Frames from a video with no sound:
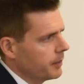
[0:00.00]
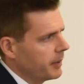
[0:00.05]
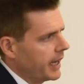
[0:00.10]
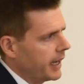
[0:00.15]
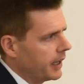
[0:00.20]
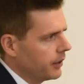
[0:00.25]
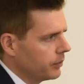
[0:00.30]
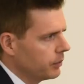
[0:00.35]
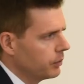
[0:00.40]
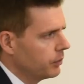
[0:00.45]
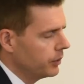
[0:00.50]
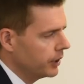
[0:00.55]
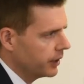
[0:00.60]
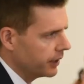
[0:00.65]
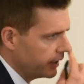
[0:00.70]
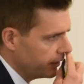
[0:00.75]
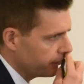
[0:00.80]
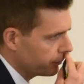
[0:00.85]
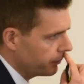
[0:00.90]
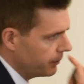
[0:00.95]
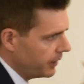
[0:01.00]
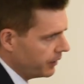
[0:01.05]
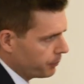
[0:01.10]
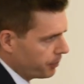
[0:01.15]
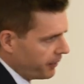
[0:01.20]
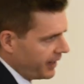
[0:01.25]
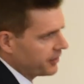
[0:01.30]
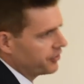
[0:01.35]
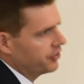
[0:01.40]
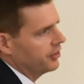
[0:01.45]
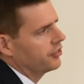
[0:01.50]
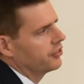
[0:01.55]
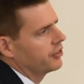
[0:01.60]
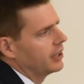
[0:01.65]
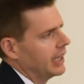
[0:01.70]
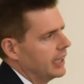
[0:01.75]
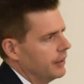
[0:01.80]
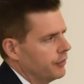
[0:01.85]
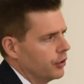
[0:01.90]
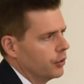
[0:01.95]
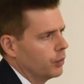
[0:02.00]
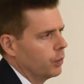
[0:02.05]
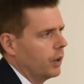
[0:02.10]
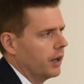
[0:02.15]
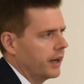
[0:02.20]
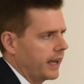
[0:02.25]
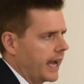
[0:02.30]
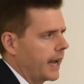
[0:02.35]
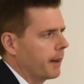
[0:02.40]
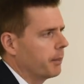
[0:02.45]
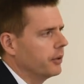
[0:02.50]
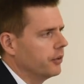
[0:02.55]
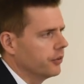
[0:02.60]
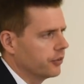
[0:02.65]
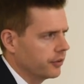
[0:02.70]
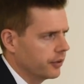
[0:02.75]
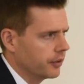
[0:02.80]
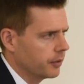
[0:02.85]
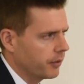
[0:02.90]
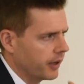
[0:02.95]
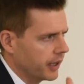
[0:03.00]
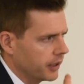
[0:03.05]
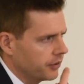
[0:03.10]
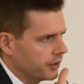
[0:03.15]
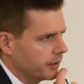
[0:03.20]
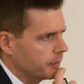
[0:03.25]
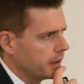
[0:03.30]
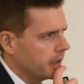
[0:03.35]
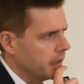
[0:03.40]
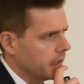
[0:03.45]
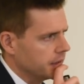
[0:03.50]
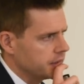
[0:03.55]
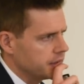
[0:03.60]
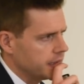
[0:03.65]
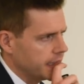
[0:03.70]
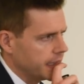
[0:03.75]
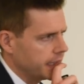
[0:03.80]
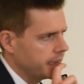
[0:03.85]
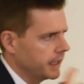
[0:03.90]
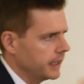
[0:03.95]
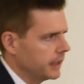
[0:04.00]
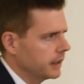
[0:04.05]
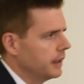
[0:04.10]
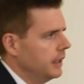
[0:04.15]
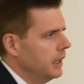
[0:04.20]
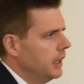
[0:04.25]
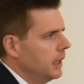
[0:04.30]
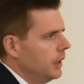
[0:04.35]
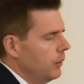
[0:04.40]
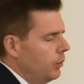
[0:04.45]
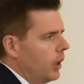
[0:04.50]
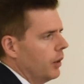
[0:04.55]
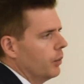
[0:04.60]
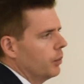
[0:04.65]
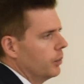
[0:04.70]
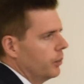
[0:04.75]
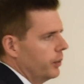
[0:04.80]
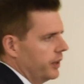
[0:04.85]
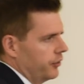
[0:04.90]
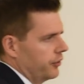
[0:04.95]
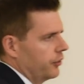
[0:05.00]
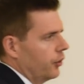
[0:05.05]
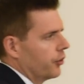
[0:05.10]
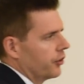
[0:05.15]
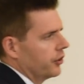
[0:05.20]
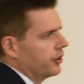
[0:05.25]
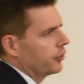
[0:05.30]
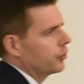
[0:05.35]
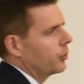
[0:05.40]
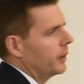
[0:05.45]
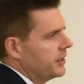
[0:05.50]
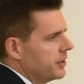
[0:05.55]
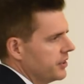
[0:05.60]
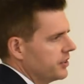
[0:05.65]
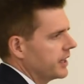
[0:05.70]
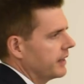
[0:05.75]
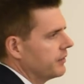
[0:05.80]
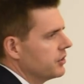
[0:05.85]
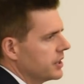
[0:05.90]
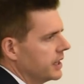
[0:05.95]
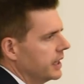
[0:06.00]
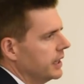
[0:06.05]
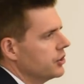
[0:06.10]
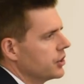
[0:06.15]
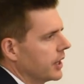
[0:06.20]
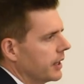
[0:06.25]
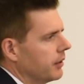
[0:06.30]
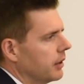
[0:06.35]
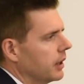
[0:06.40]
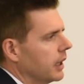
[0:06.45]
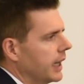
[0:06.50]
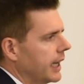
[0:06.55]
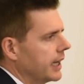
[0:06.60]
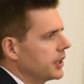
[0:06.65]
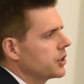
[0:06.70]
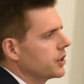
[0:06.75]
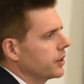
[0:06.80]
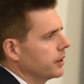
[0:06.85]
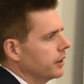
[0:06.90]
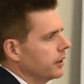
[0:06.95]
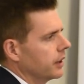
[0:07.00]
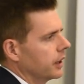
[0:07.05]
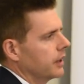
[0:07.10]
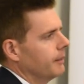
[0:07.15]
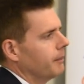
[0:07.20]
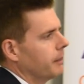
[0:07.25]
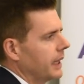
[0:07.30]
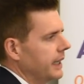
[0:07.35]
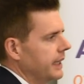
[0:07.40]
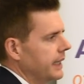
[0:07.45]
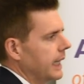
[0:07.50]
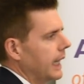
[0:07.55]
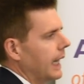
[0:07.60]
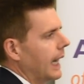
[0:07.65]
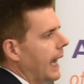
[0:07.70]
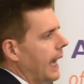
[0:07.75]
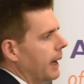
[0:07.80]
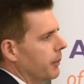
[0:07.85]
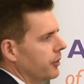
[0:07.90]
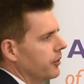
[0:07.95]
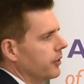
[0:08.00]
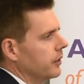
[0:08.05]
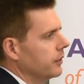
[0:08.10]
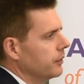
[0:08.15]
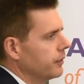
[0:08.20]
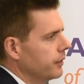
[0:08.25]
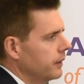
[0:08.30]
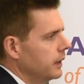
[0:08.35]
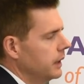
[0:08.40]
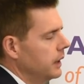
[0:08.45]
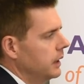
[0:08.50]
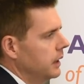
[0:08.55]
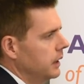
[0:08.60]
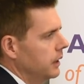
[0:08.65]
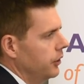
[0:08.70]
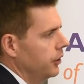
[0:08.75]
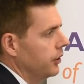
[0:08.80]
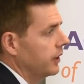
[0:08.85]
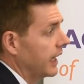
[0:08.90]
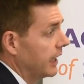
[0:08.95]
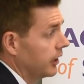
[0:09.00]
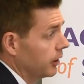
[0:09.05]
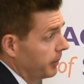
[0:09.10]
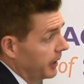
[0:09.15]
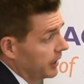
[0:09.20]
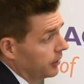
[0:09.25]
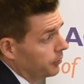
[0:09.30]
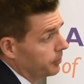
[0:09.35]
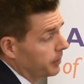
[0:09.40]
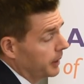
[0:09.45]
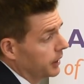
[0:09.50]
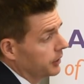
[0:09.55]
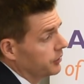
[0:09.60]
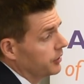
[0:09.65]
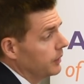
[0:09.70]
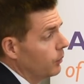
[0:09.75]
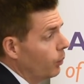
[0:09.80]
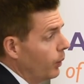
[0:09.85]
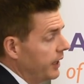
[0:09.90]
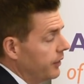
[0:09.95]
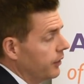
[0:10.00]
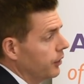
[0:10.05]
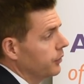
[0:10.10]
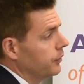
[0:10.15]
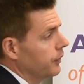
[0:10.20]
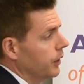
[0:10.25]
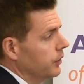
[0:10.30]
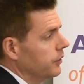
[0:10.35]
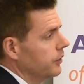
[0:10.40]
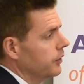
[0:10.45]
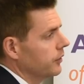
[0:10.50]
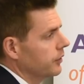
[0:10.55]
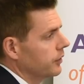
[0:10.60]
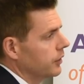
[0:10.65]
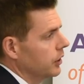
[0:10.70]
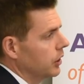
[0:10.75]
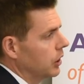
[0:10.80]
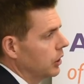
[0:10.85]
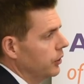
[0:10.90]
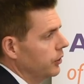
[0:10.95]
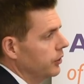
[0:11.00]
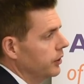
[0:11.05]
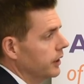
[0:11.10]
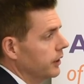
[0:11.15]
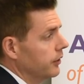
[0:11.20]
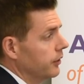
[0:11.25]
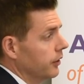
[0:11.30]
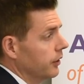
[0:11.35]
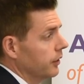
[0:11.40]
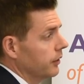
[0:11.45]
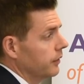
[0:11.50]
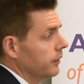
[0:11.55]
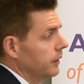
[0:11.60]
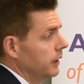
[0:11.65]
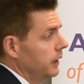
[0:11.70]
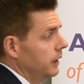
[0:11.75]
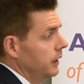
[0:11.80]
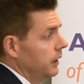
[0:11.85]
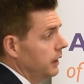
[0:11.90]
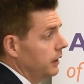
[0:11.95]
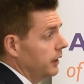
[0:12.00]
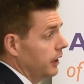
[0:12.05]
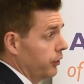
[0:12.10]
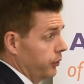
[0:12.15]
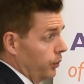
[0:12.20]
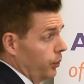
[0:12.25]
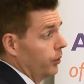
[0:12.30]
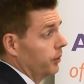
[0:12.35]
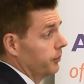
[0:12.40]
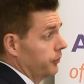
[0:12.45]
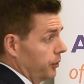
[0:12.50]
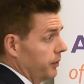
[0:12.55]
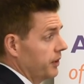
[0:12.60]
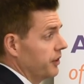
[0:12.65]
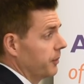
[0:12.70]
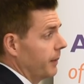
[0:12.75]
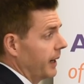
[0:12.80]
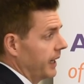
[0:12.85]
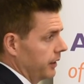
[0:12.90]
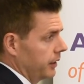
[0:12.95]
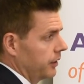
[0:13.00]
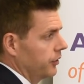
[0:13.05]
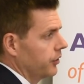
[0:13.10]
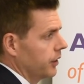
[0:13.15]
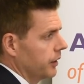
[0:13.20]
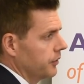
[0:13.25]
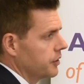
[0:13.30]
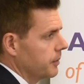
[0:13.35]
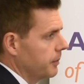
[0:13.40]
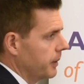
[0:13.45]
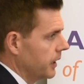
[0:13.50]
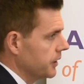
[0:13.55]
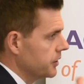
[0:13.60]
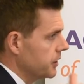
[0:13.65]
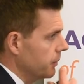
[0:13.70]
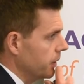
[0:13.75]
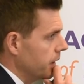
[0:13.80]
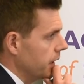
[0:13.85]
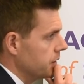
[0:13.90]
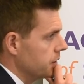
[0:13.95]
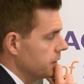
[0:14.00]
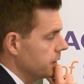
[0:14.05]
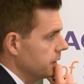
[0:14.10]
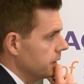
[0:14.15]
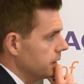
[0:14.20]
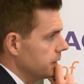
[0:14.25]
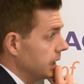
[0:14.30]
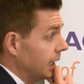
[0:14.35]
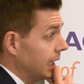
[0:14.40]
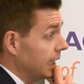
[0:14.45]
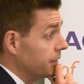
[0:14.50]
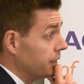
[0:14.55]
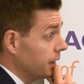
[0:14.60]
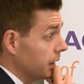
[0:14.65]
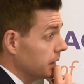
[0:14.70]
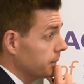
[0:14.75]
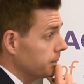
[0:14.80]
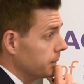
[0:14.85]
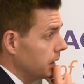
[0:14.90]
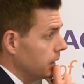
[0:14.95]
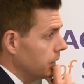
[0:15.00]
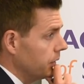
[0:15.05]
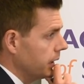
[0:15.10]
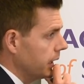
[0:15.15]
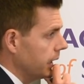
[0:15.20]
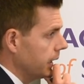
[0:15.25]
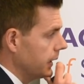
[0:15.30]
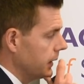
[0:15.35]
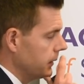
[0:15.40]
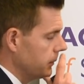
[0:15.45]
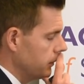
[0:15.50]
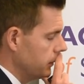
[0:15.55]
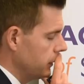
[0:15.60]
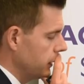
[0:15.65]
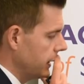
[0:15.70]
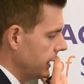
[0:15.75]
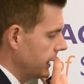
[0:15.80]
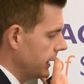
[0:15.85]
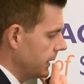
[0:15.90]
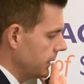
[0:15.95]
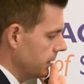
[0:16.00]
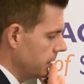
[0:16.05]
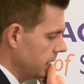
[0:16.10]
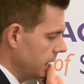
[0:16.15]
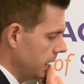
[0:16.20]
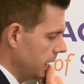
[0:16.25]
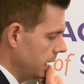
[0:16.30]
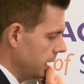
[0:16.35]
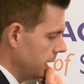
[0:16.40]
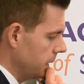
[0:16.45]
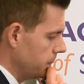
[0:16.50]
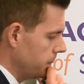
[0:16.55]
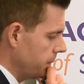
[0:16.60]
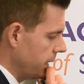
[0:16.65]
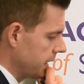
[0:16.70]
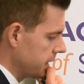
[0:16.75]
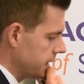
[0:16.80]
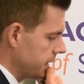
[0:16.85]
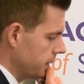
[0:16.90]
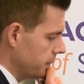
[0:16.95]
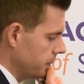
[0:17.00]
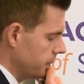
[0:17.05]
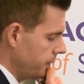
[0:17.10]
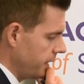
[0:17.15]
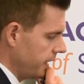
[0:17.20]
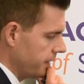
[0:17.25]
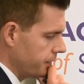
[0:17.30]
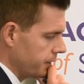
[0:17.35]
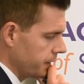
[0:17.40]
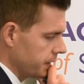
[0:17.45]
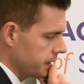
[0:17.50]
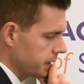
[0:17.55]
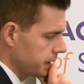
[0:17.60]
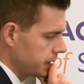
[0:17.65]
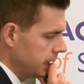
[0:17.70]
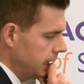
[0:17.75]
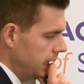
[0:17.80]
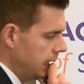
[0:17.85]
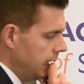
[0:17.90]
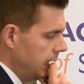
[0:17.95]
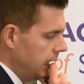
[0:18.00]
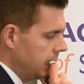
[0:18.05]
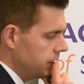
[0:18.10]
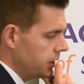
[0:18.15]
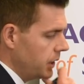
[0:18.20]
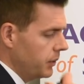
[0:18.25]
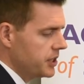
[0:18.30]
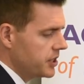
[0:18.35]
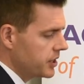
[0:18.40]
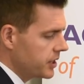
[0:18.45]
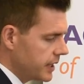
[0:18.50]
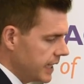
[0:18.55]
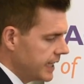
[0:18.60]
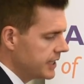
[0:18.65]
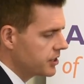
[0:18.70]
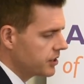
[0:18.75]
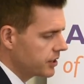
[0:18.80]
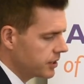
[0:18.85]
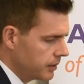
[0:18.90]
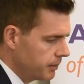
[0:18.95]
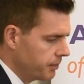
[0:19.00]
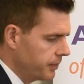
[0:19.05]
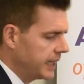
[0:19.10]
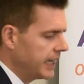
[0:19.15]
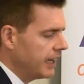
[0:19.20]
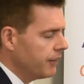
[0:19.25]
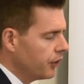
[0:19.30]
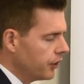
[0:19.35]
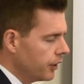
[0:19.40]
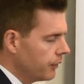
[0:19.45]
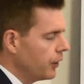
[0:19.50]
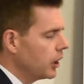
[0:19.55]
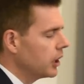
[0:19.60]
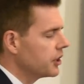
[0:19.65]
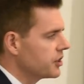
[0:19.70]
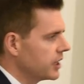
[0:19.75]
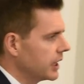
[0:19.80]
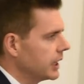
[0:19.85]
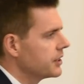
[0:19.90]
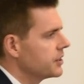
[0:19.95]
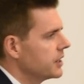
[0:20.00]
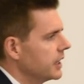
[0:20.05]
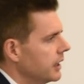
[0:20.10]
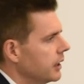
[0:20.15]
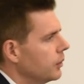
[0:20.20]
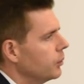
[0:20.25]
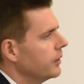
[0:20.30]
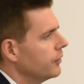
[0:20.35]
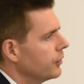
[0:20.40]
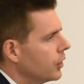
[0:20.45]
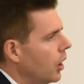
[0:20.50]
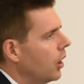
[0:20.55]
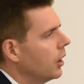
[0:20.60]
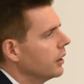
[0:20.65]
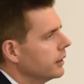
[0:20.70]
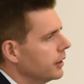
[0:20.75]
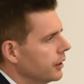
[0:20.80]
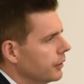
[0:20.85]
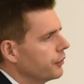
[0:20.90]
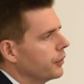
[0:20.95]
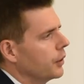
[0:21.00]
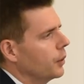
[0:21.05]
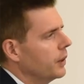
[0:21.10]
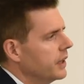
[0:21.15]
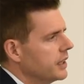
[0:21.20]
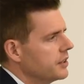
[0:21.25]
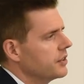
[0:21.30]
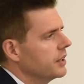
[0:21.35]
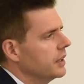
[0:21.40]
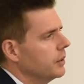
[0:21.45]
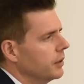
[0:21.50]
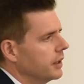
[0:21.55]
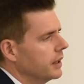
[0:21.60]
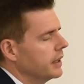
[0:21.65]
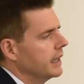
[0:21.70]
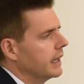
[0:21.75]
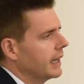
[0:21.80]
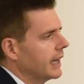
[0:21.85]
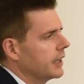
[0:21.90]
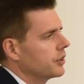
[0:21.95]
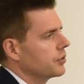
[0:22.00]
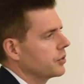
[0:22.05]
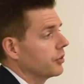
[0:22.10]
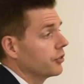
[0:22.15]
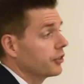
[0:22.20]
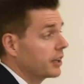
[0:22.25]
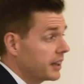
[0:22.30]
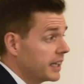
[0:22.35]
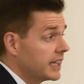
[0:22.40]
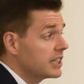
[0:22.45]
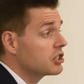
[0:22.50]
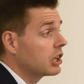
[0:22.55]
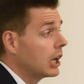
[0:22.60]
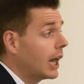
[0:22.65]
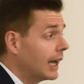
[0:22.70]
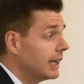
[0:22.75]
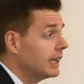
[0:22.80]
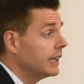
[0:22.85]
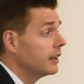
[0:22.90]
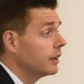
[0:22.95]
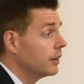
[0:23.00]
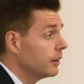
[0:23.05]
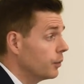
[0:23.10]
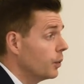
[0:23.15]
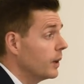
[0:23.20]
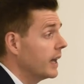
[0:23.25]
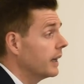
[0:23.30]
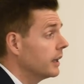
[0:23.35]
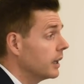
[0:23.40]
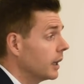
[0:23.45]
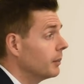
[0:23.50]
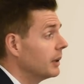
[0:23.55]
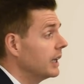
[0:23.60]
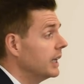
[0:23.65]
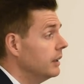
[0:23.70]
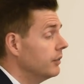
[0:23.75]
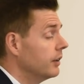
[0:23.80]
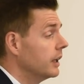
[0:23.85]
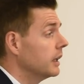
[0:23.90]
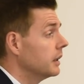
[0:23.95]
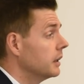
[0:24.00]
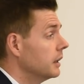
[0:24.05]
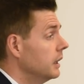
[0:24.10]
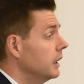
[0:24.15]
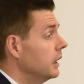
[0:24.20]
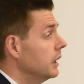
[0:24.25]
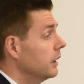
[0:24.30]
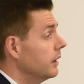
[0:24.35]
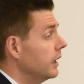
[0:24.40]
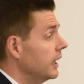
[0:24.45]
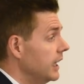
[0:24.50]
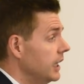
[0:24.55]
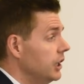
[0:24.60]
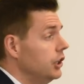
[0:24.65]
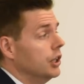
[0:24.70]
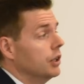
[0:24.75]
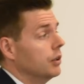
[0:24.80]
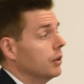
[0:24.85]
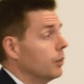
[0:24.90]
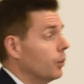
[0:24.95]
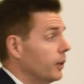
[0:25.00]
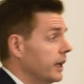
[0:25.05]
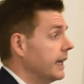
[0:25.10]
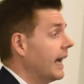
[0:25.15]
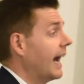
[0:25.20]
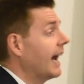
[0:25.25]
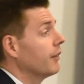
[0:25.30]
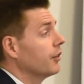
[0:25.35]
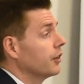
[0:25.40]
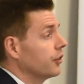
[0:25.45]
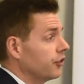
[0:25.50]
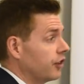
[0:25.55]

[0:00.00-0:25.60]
about, you know, if Brexit's delivered, what happens to the Brexit Party? I think, well, we saw in the 2017 general election the complete collapse of the UK Independence Party when those voters concluded that they thought Theresa May and the Conservative Party were going to deliver on their Brexit preference. So it's given the volatility that we've got and the fluidity within the electorate, I think it's likely that if we end up leaving the EU and we have a